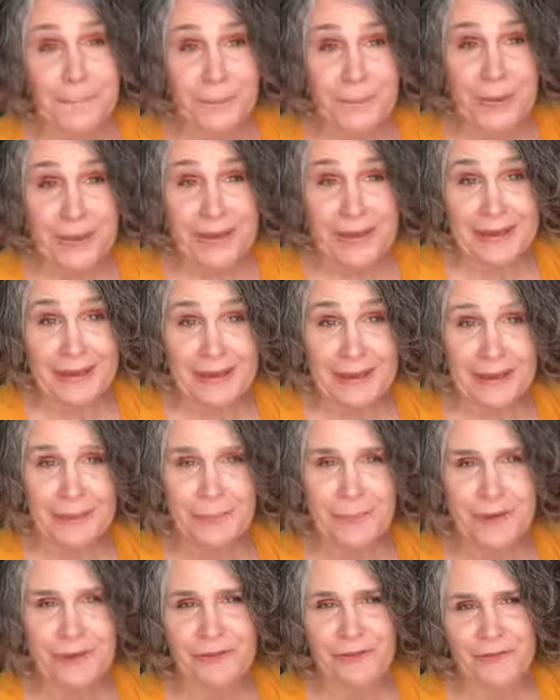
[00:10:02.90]
pick it up
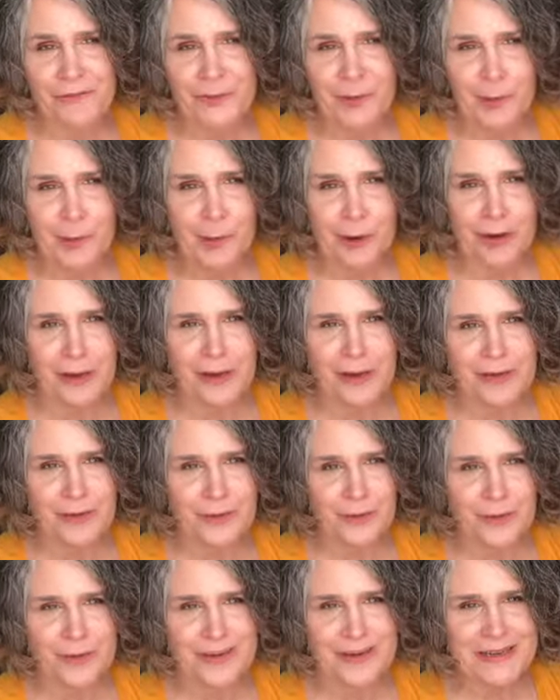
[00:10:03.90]
if you are
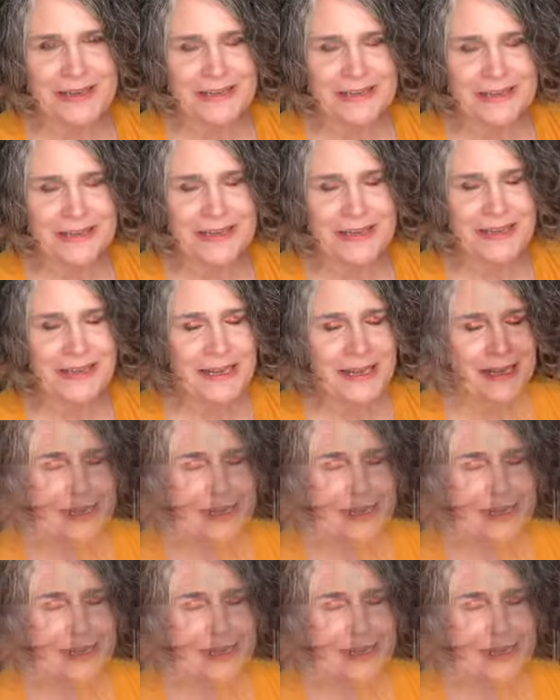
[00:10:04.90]
interested.